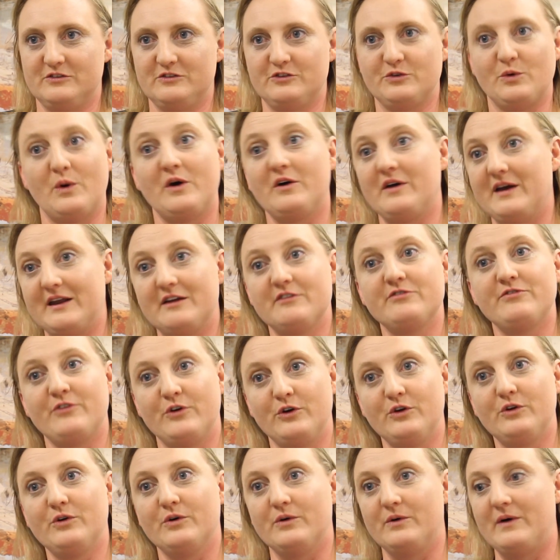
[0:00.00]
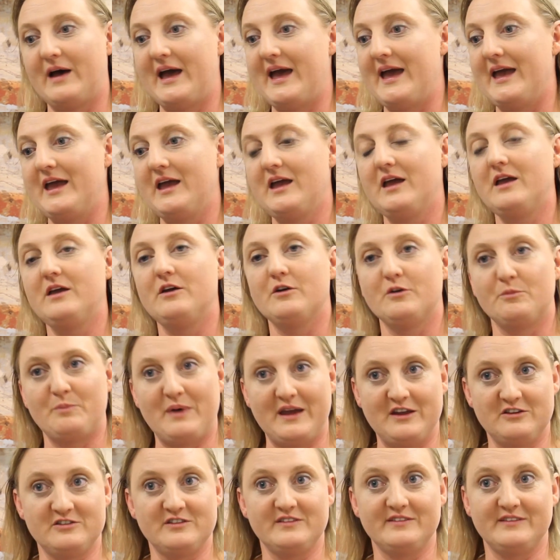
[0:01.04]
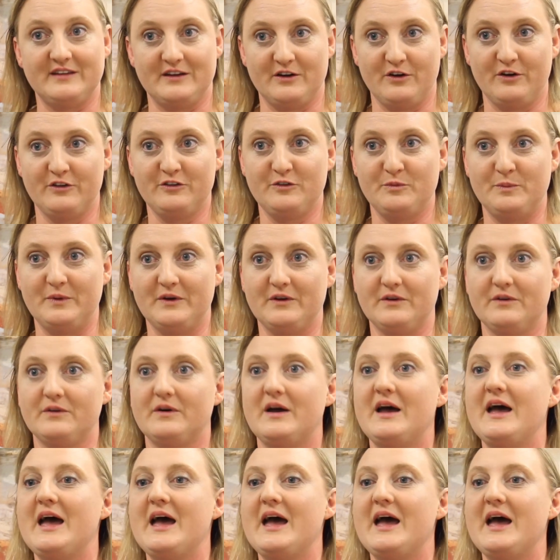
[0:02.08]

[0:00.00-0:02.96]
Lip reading: so I'll get a phone call, hey, your patient's in hospital,